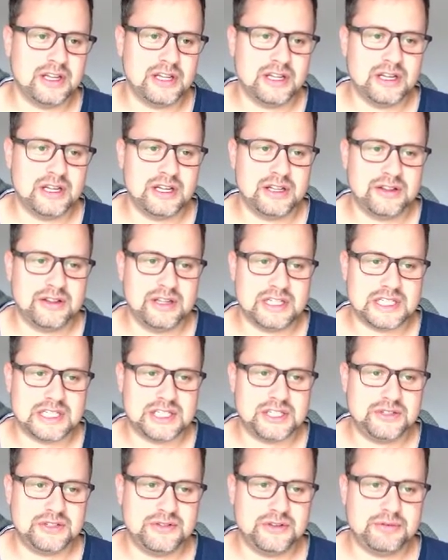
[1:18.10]
There's
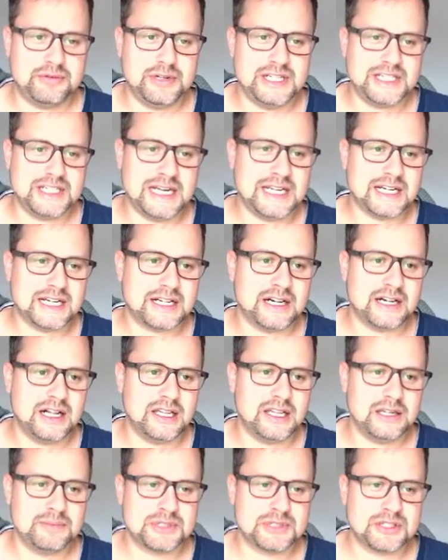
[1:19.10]
3 data
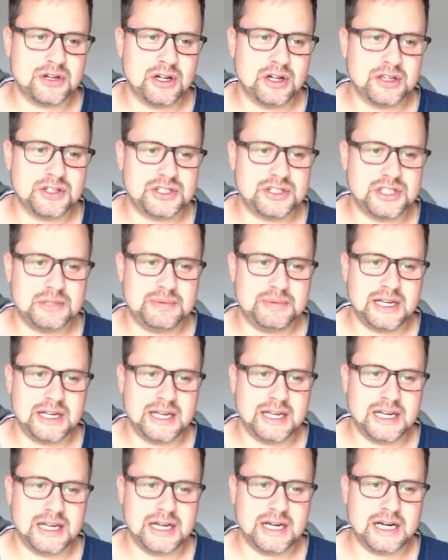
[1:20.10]
columns: college
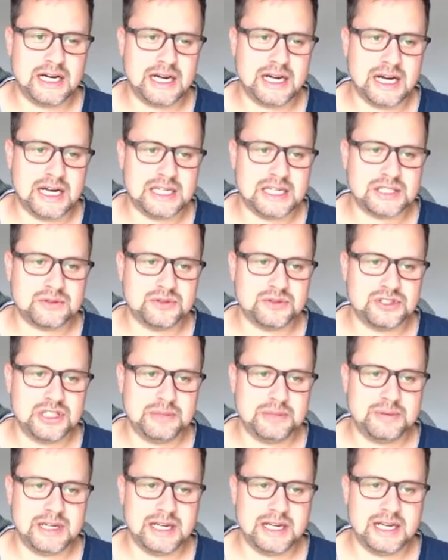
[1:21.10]
GPA, high school
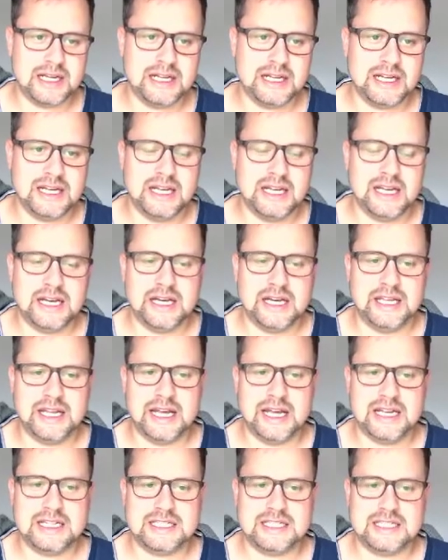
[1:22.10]
GPA, and
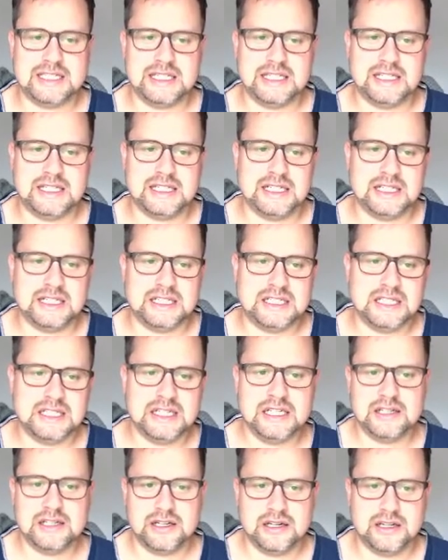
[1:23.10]
ACT.
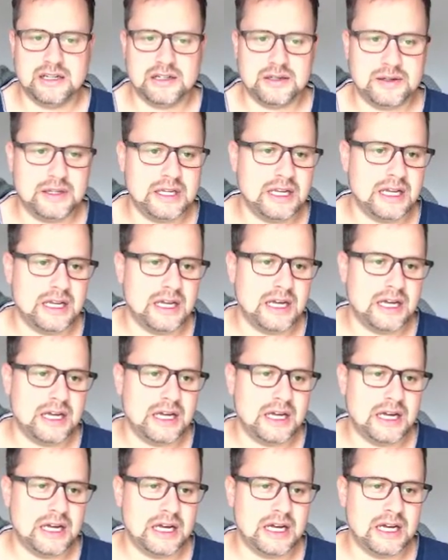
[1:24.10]

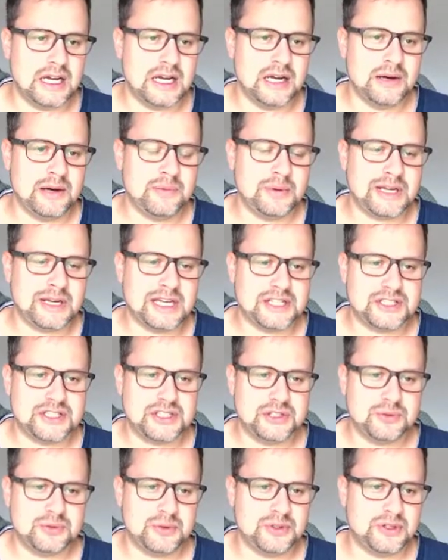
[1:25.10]
We'll get
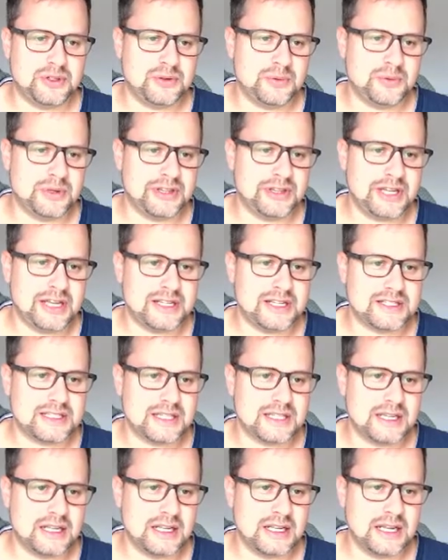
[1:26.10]
to what that is
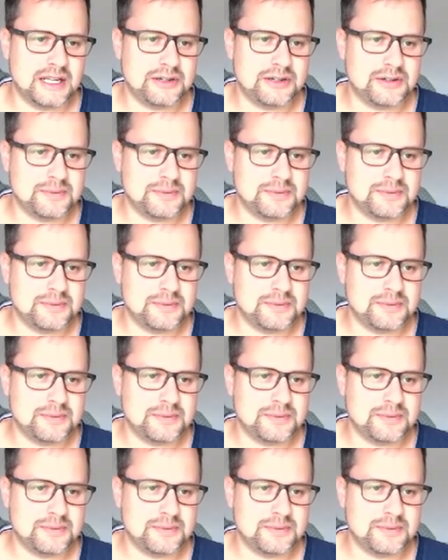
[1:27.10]
later.